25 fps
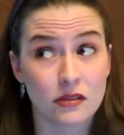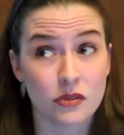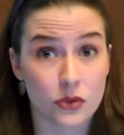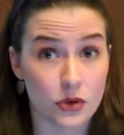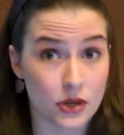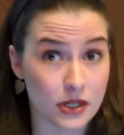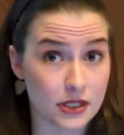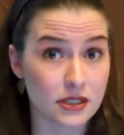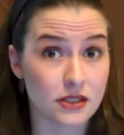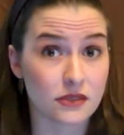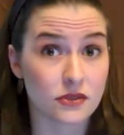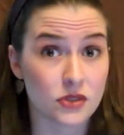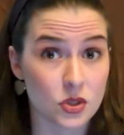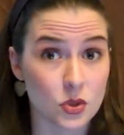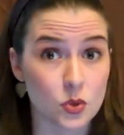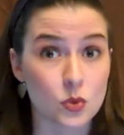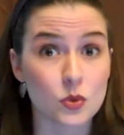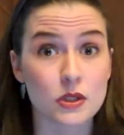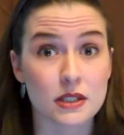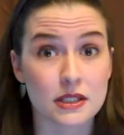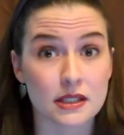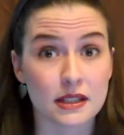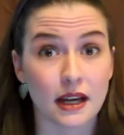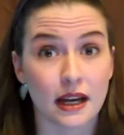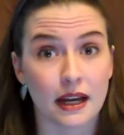threats of
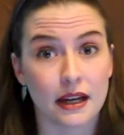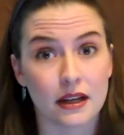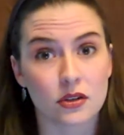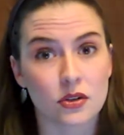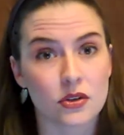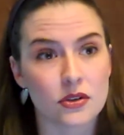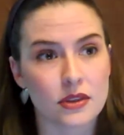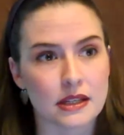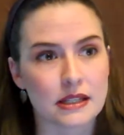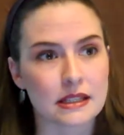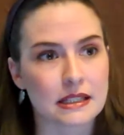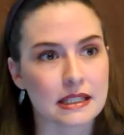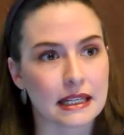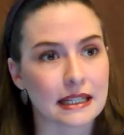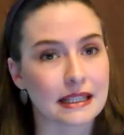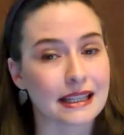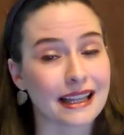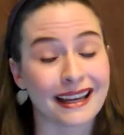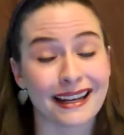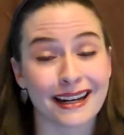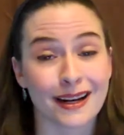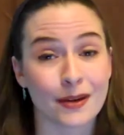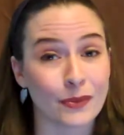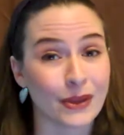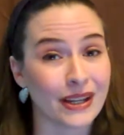suicide or things like
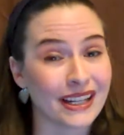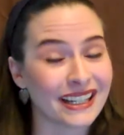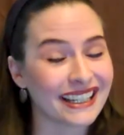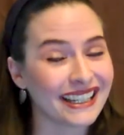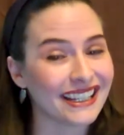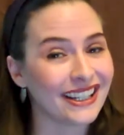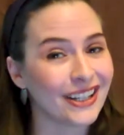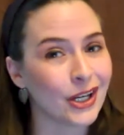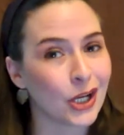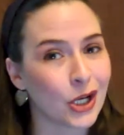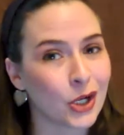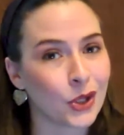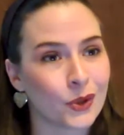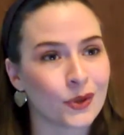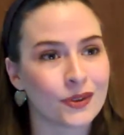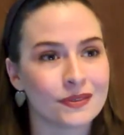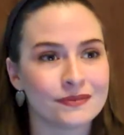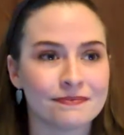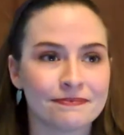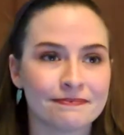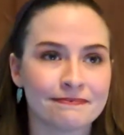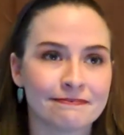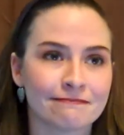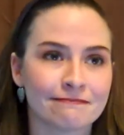that, and I'm like, you know,